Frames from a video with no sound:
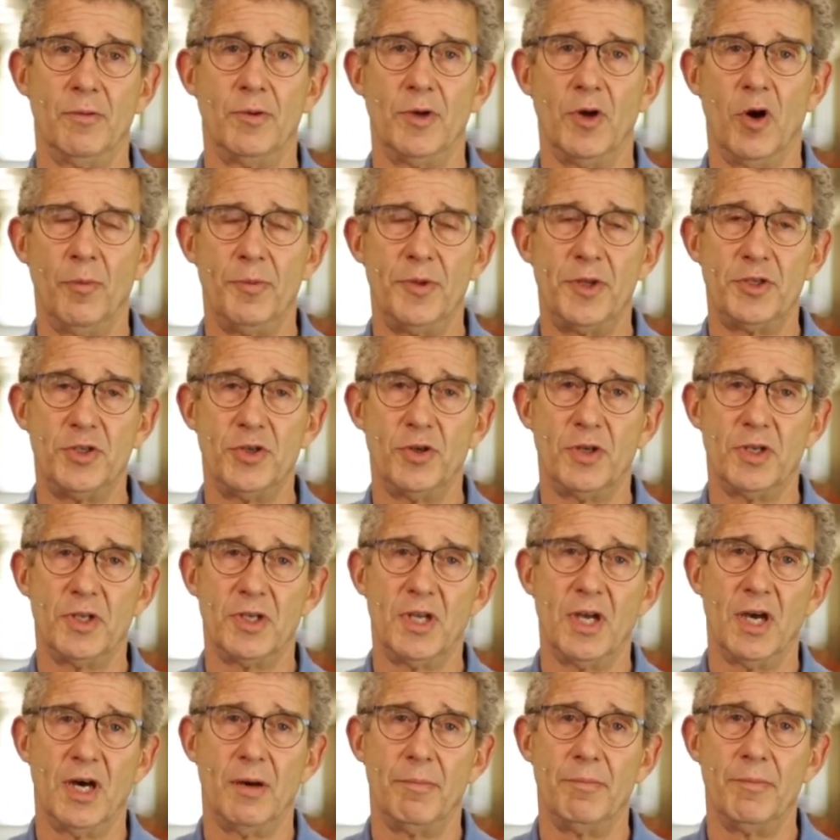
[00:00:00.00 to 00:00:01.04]
We hope that you could
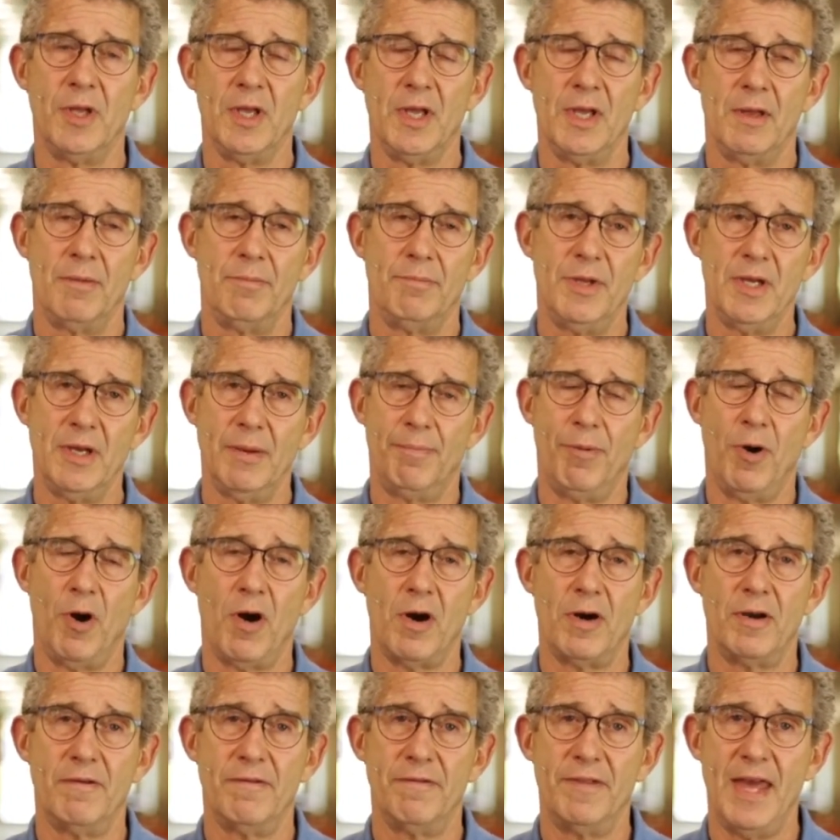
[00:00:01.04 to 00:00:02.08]
come, be a
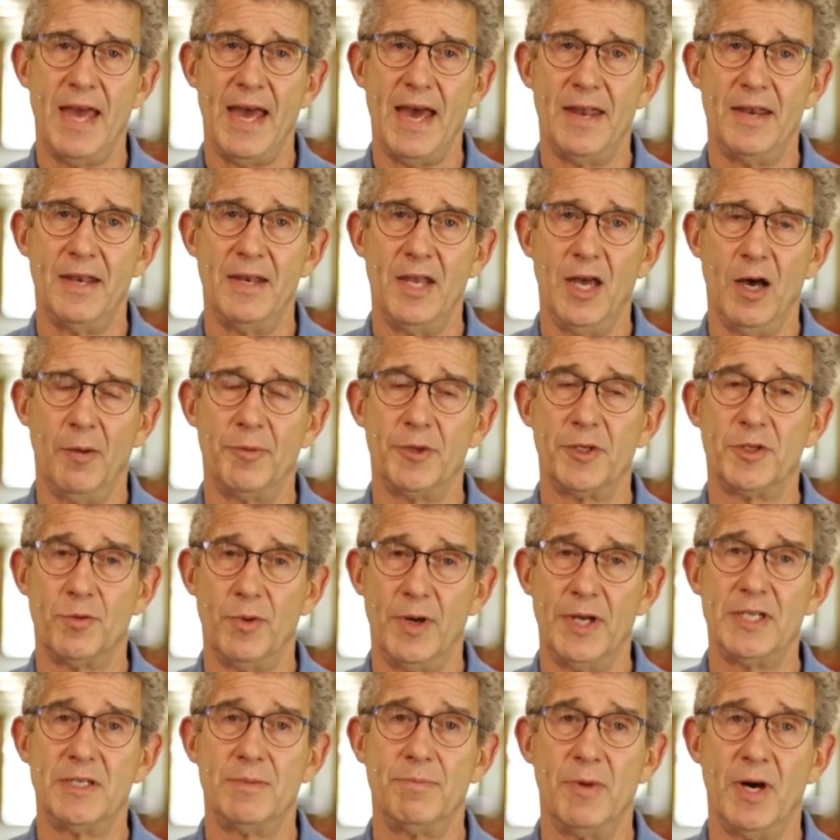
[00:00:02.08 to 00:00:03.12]
part of that, and help us
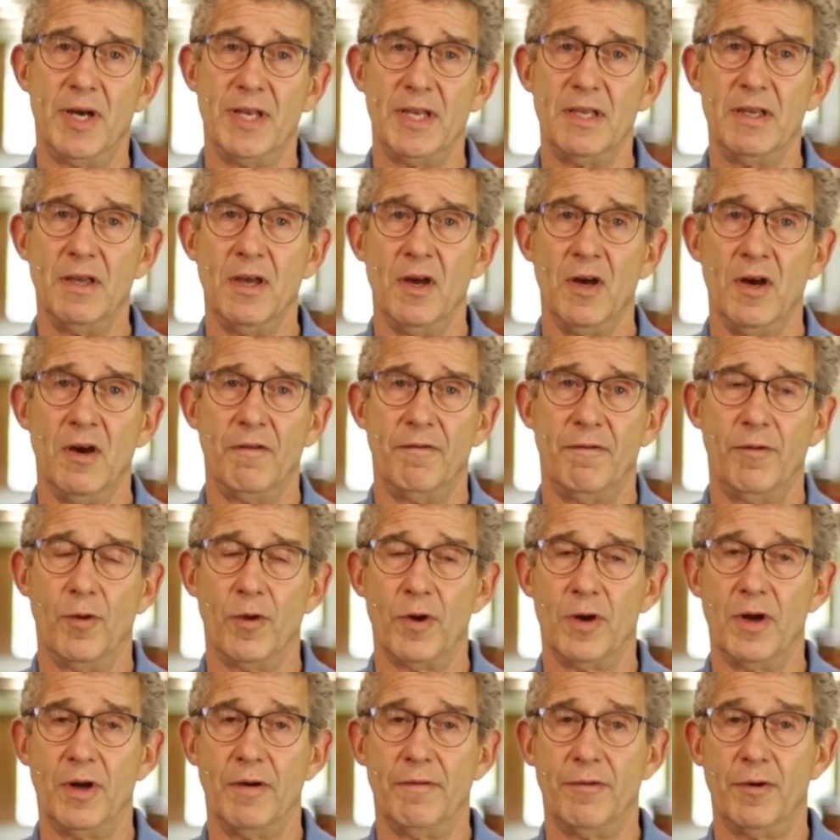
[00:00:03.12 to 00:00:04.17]
raise money
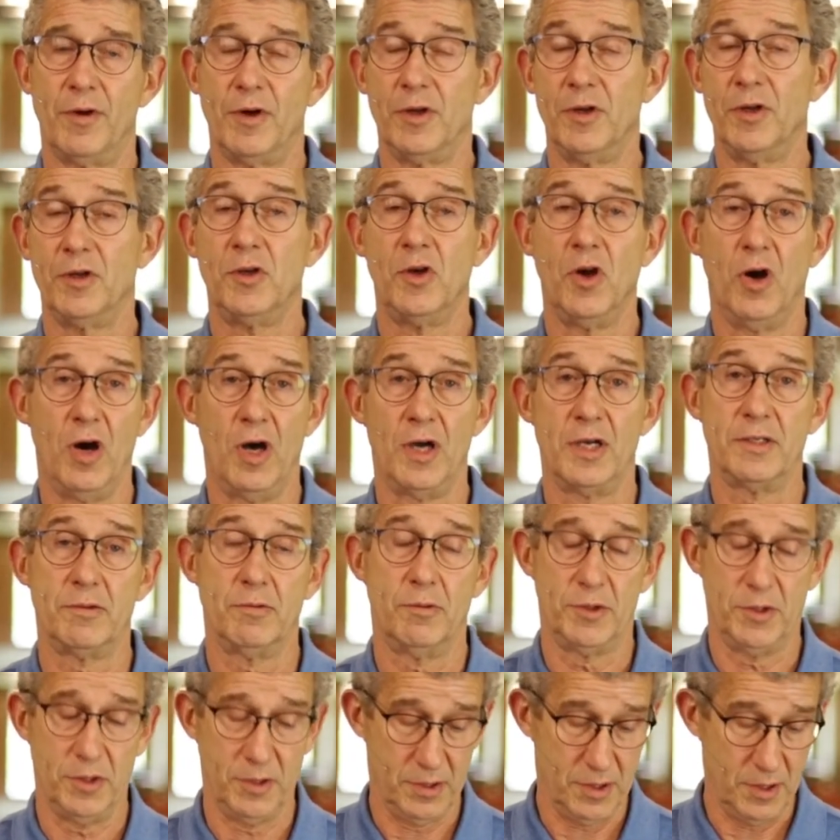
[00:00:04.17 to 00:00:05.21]
for, for a good cause,
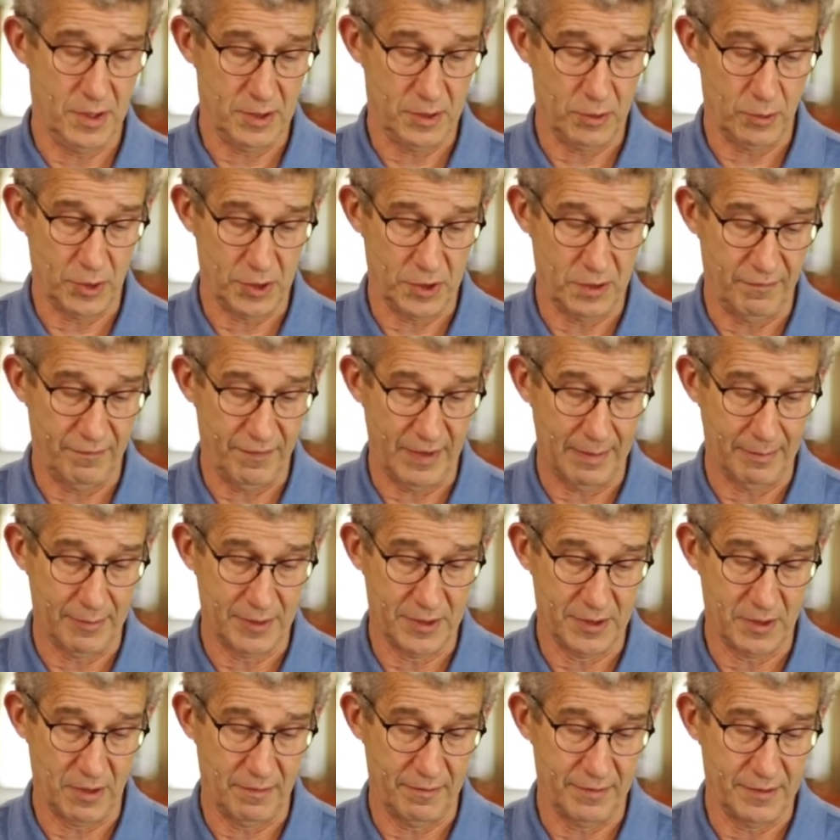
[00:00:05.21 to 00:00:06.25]
which is, is Christian Family
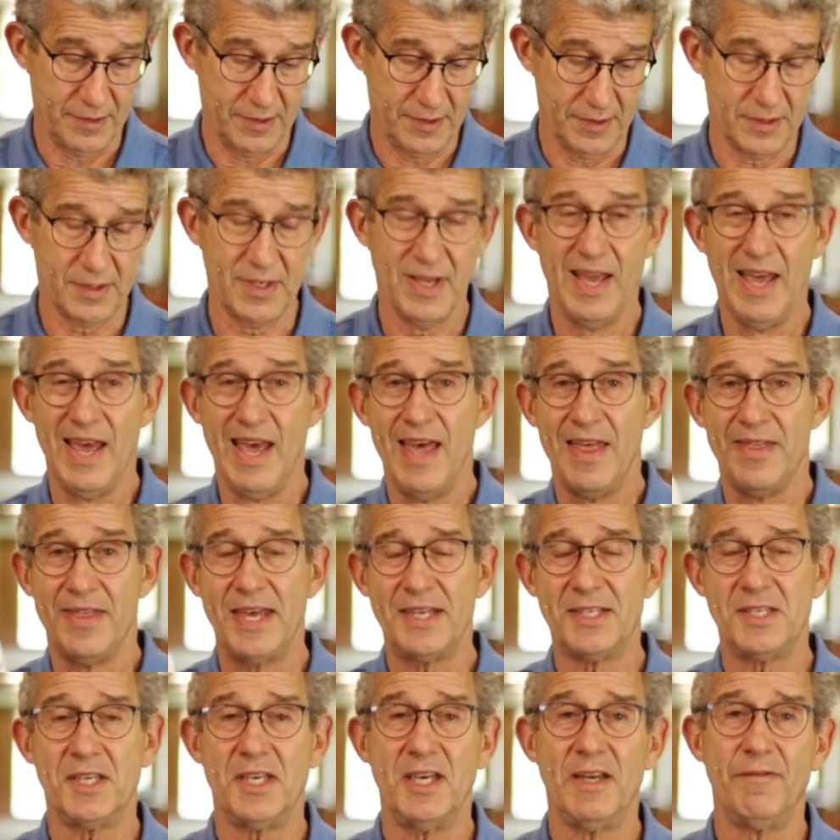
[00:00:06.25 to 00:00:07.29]
Services.
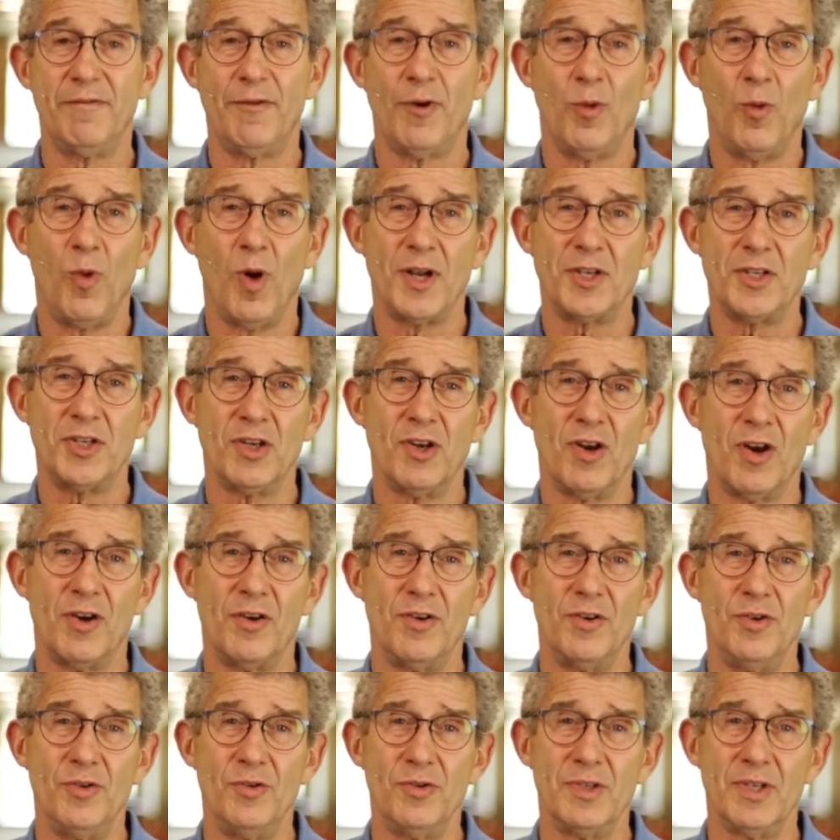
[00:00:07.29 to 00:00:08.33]
Thanks again for watching our
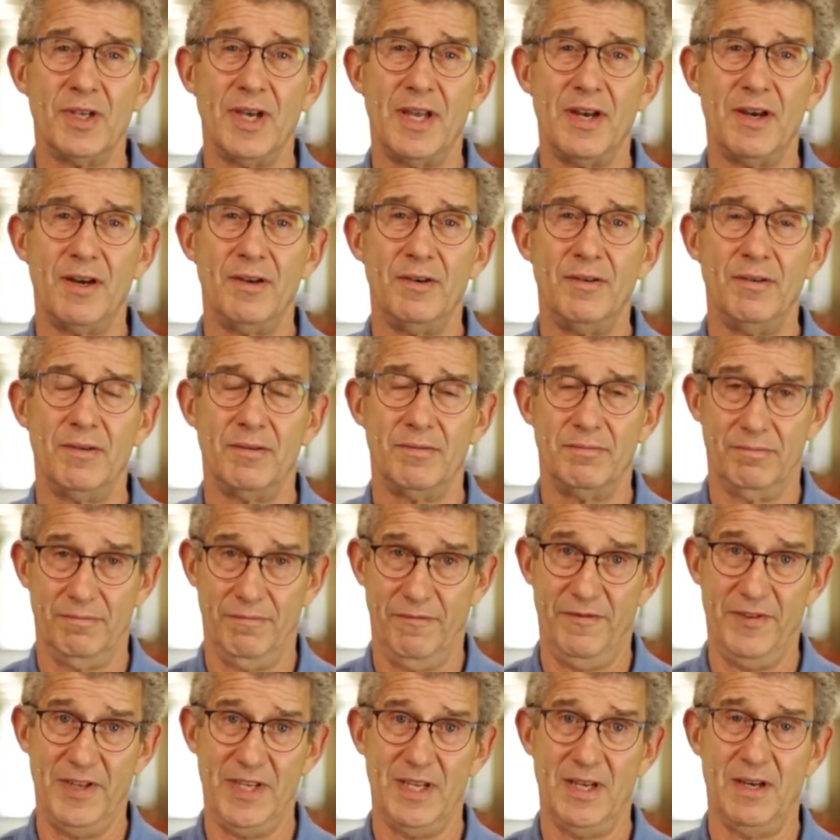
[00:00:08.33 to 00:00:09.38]
newsletter
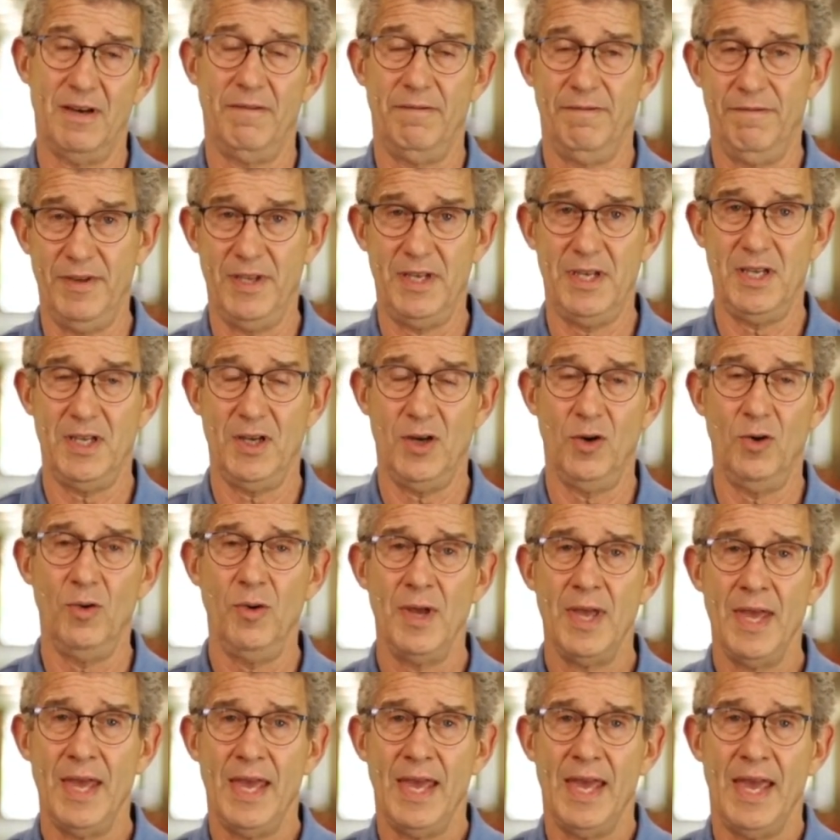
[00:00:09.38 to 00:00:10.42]
via video,
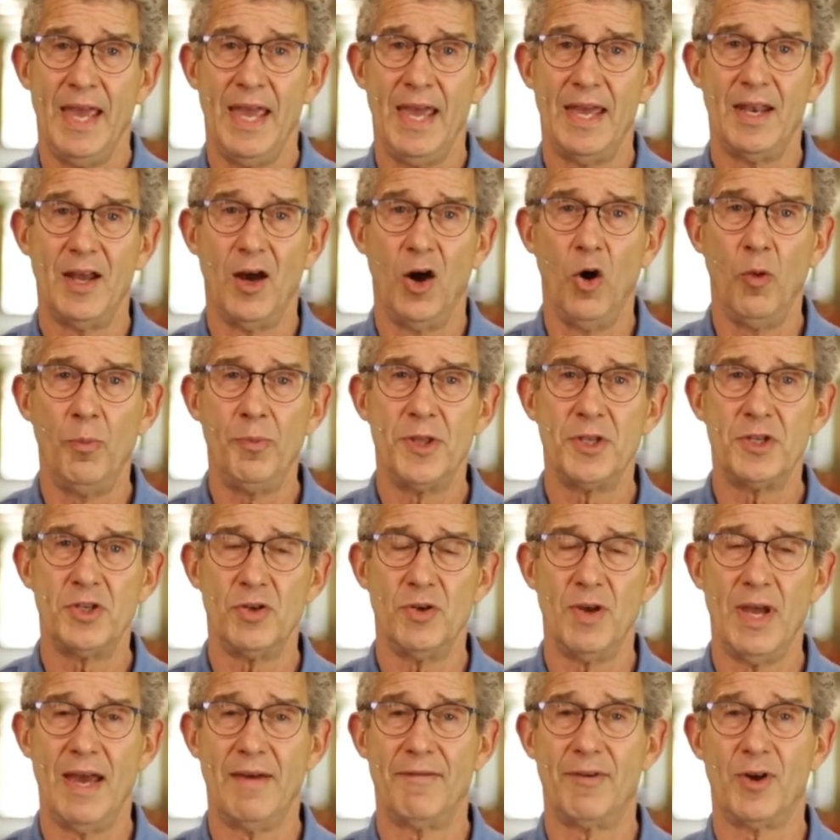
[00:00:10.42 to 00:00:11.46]
and I hope that
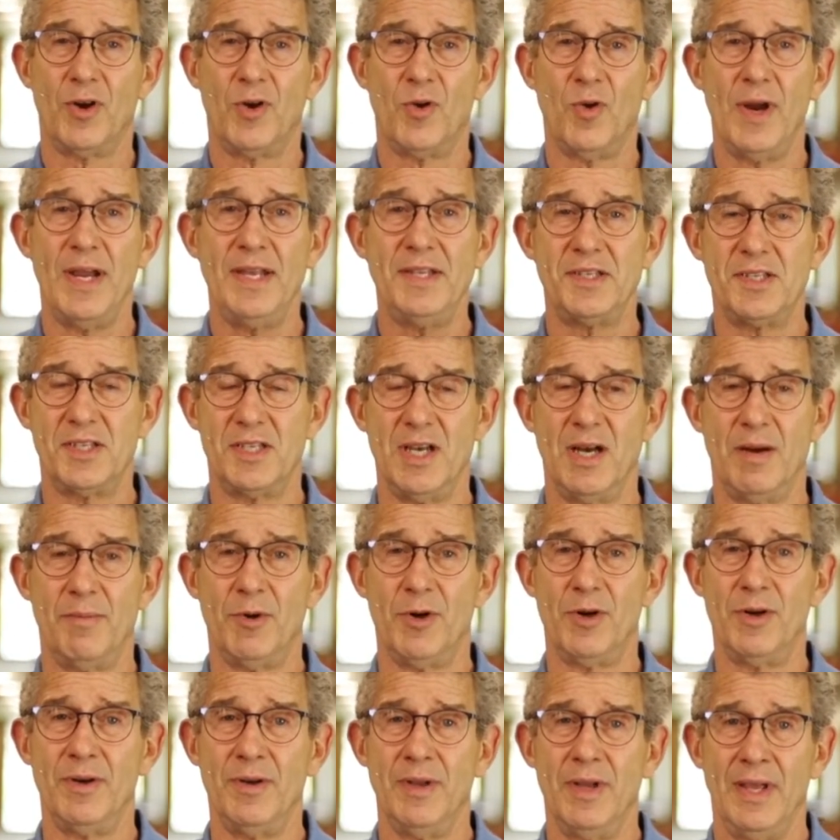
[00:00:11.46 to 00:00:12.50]
you have a great
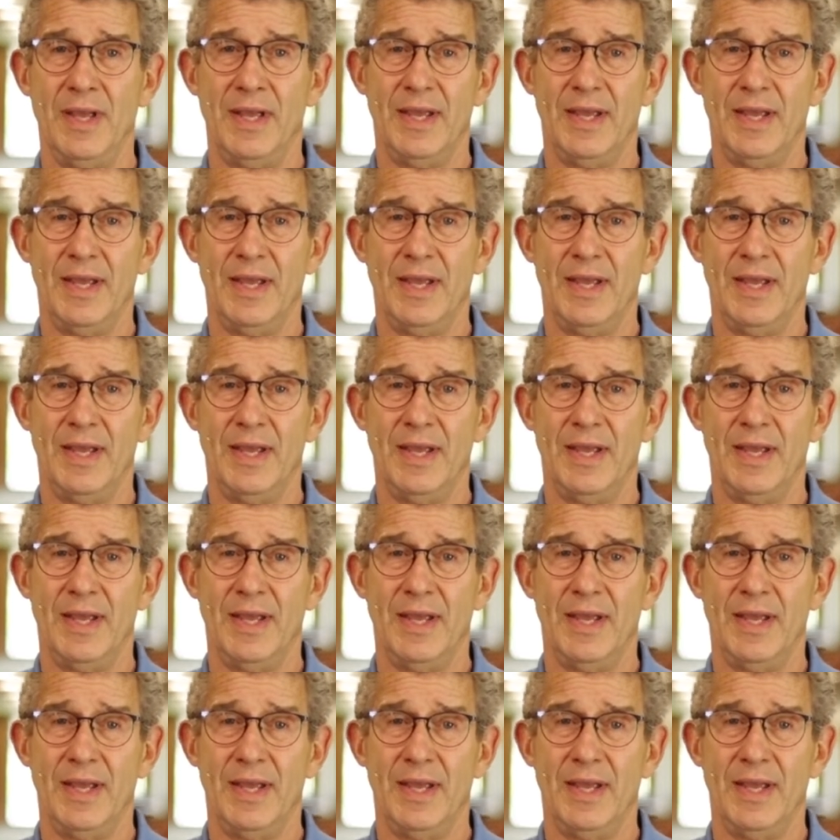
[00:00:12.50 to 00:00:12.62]
summer.